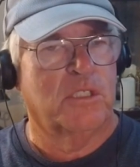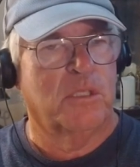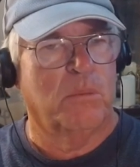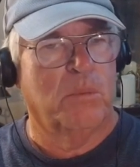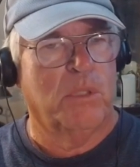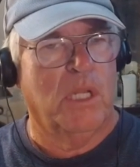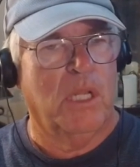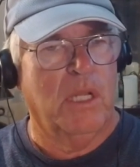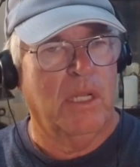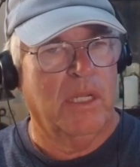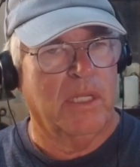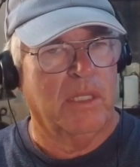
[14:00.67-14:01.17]
to
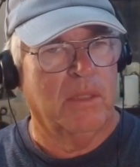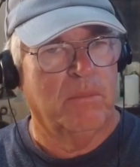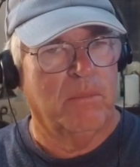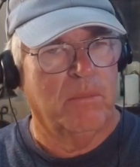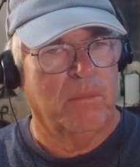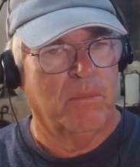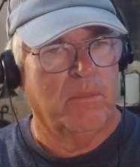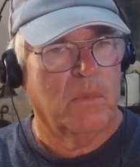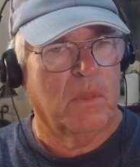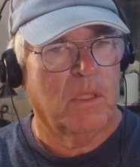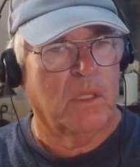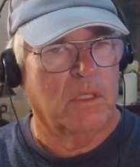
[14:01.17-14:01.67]
play
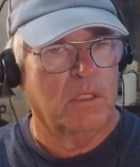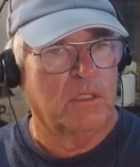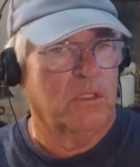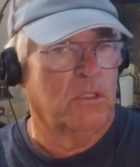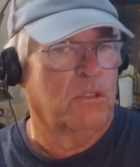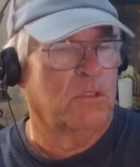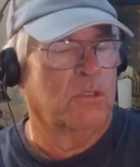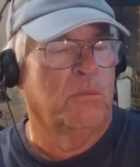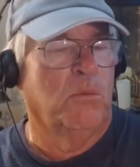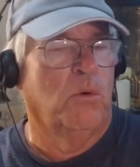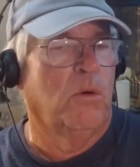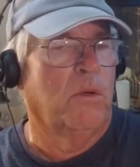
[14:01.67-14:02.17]
because
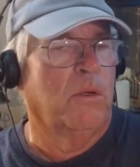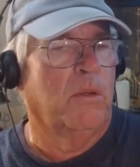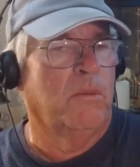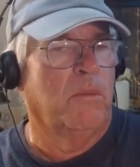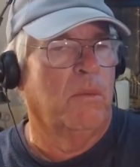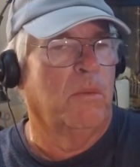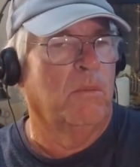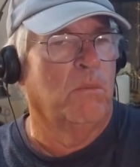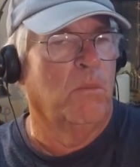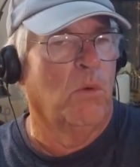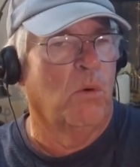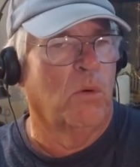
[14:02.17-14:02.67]
there's
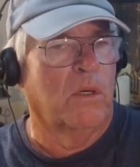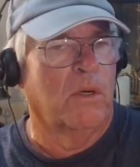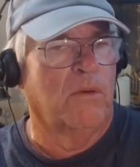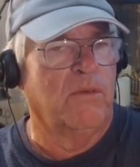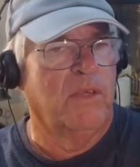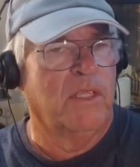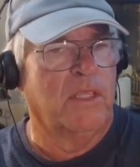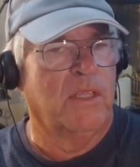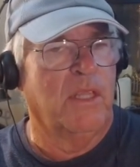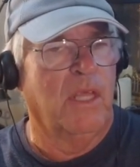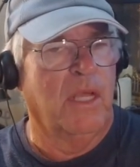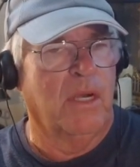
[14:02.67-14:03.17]
more of
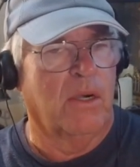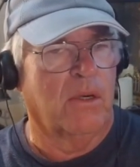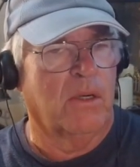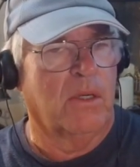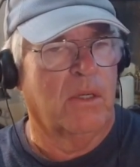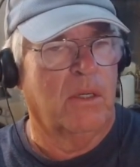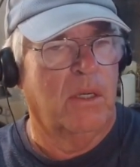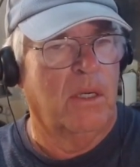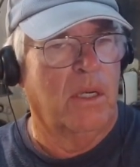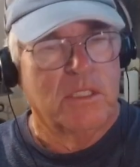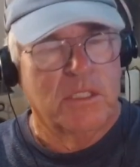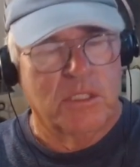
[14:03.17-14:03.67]
it there.
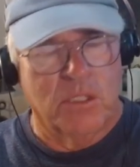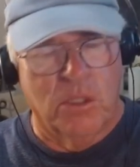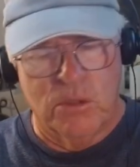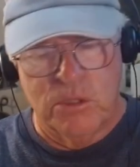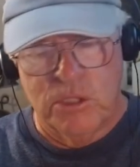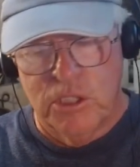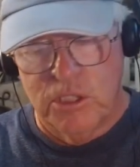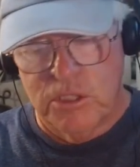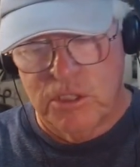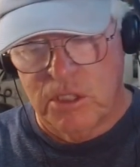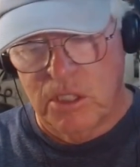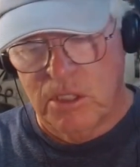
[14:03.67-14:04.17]
So
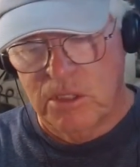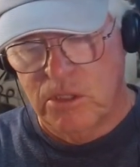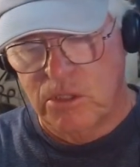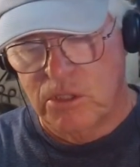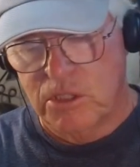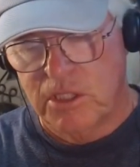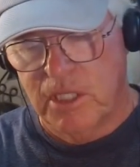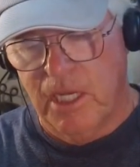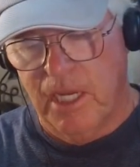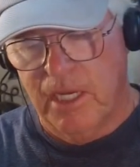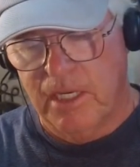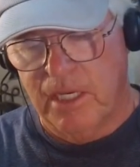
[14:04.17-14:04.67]
just
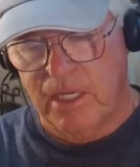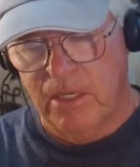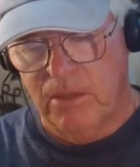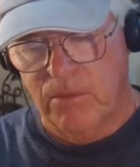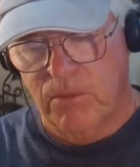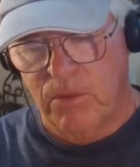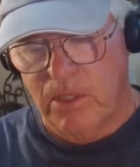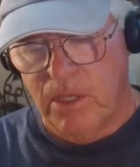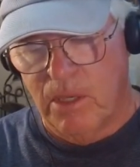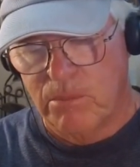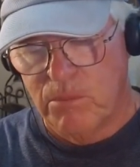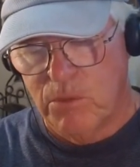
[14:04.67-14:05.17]

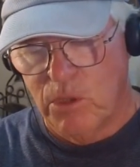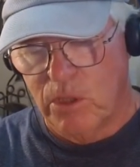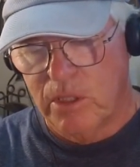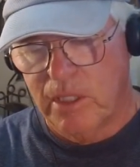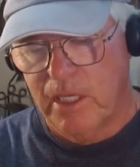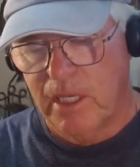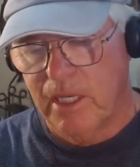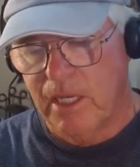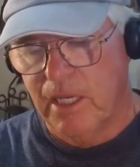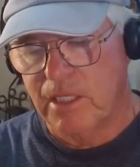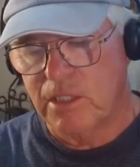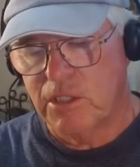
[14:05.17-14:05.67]
understanding when I'm
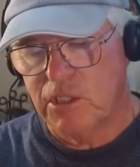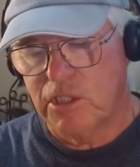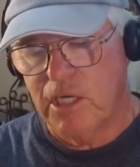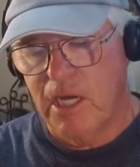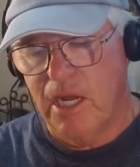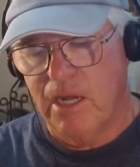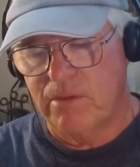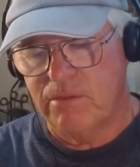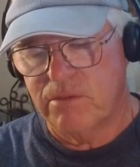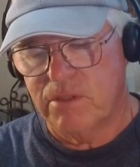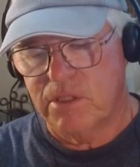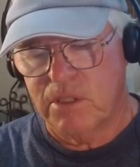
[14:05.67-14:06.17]
looking at
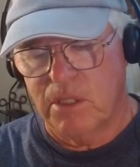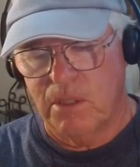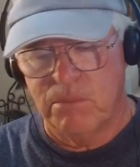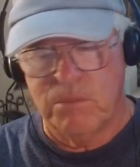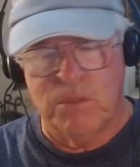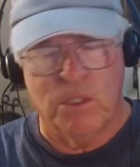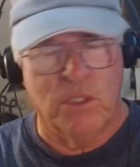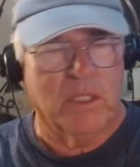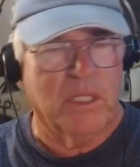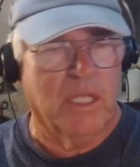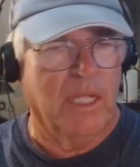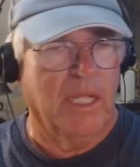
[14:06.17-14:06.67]
shafts,
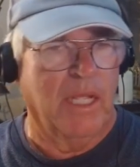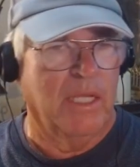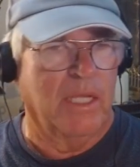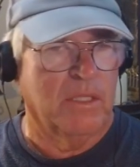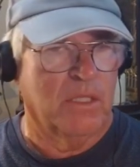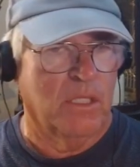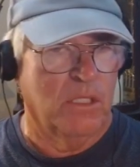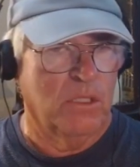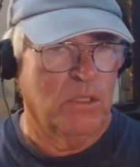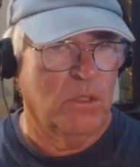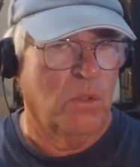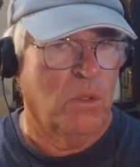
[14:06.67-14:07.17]
I'm looking
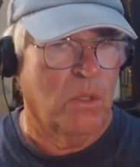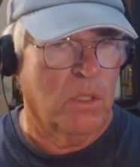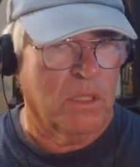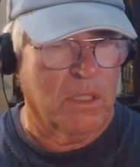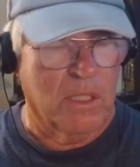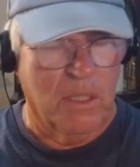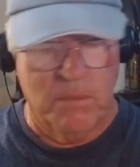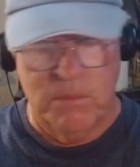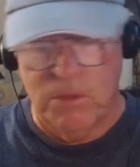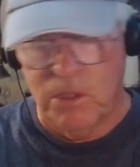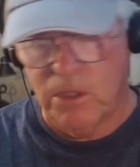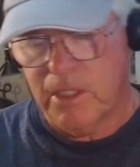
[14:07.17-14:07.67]
at the
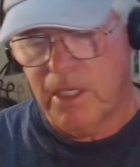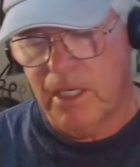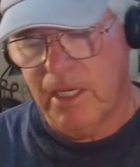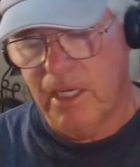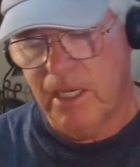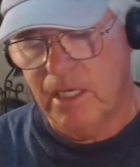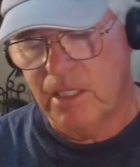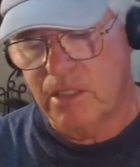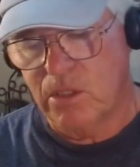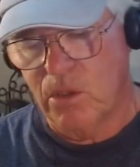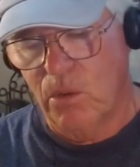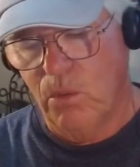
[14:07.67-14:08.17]
torque, I'm
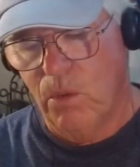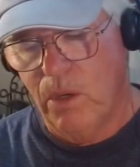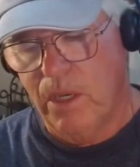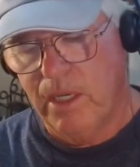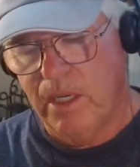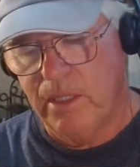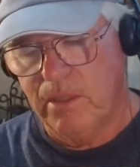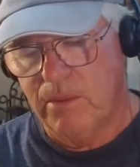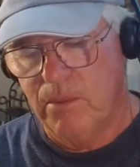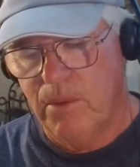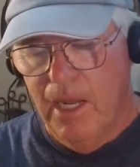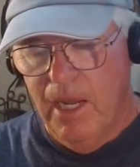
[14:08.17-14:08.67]
looking at the
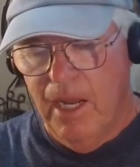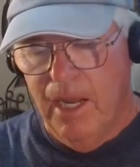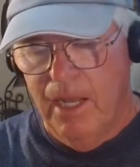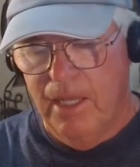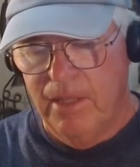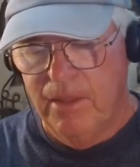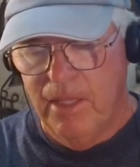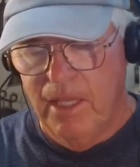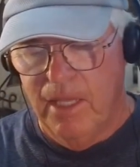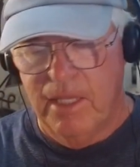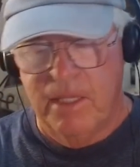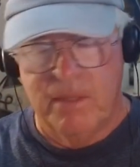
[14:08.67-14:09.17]
weight, and
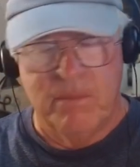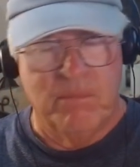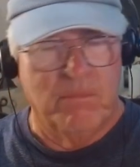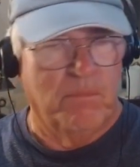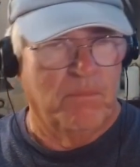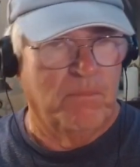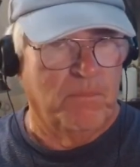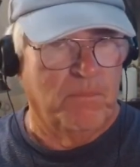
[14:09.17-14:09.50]
then